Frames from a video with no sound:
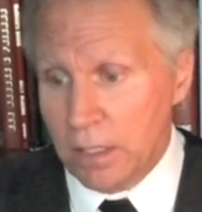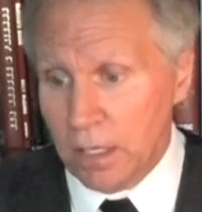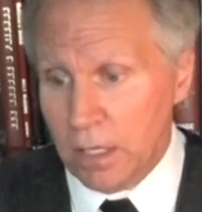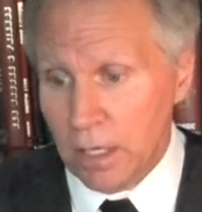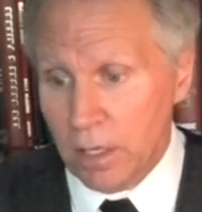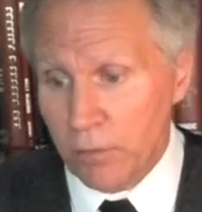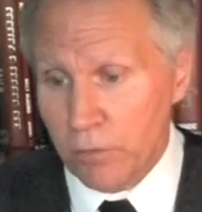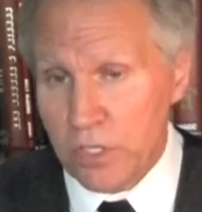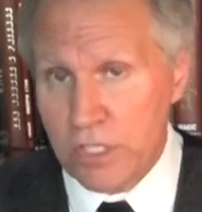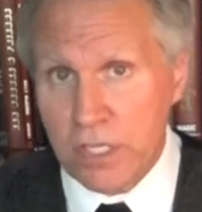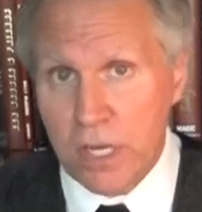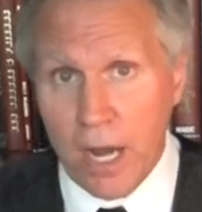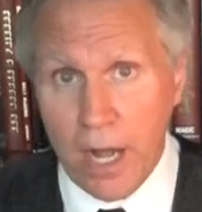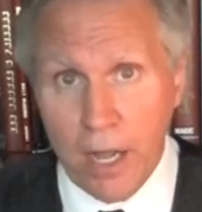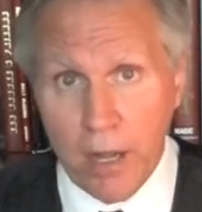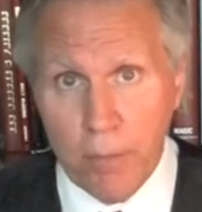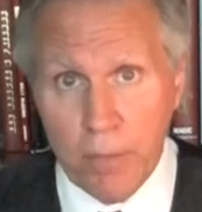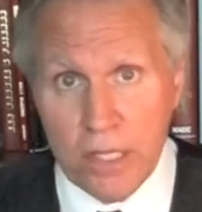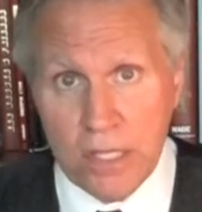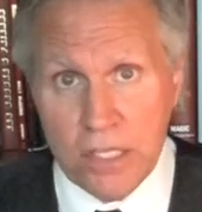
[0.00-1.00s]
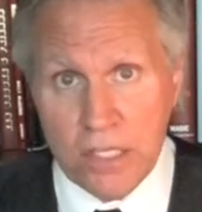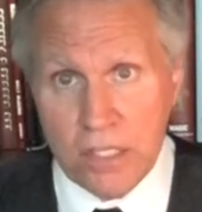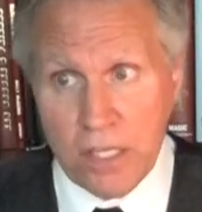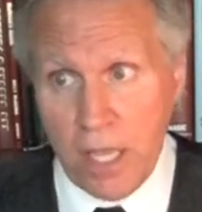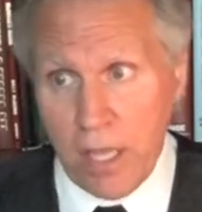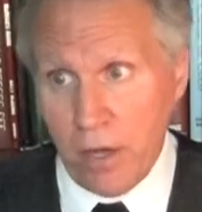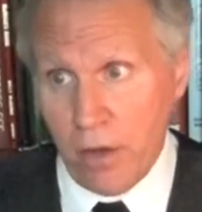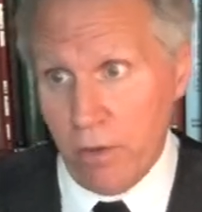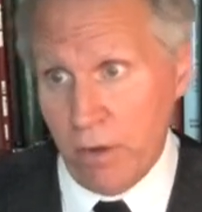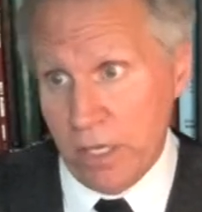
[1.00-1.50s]
retirement
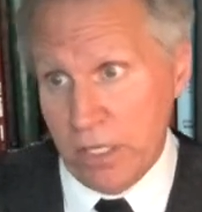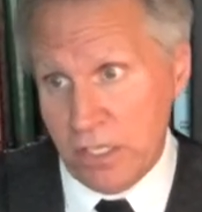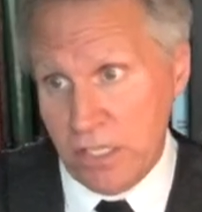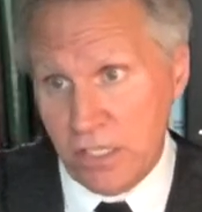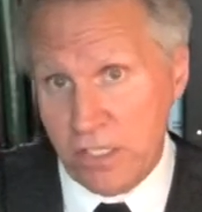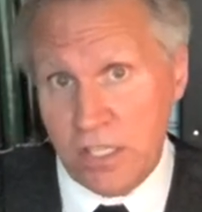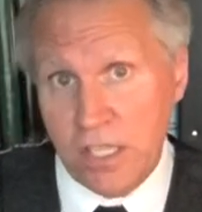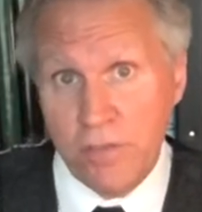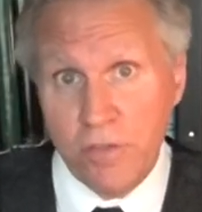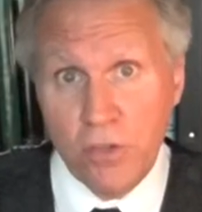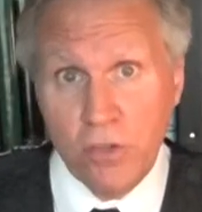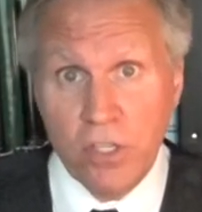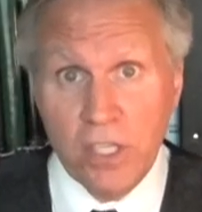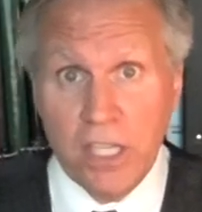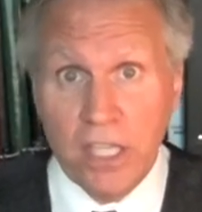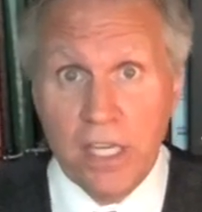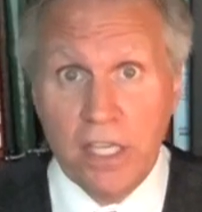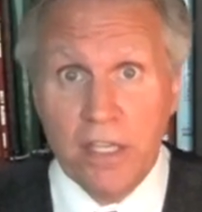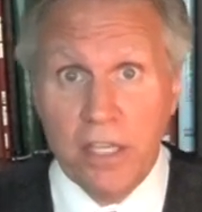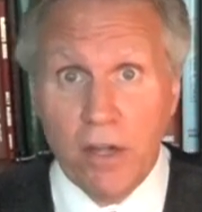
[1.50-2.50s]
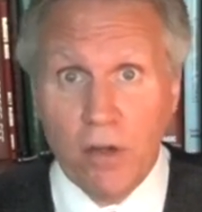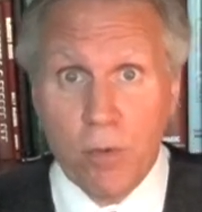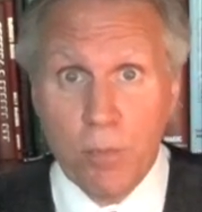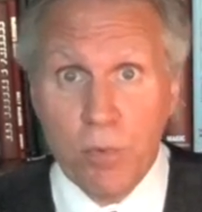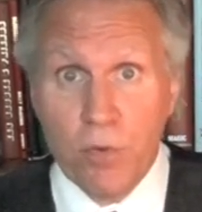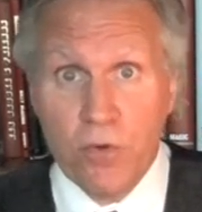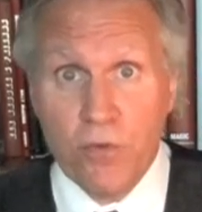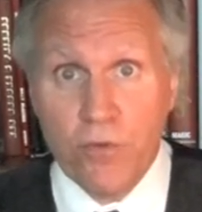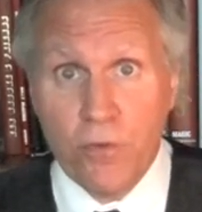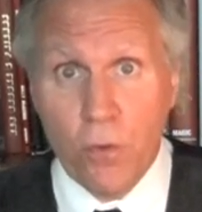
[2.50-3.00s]
center, and see if you can get in there and
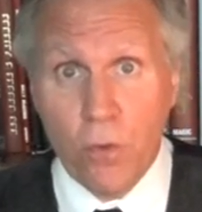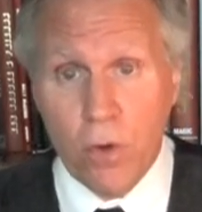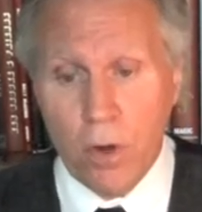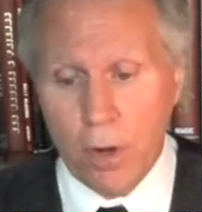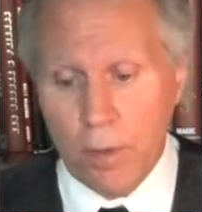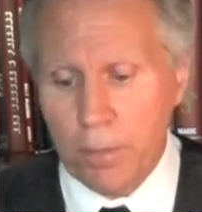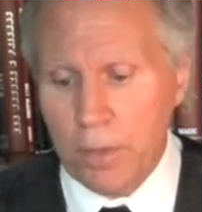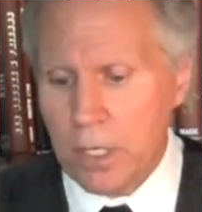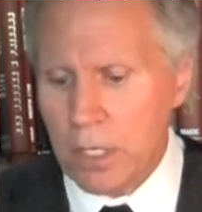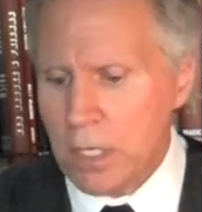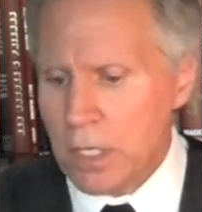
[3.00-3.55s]
perform.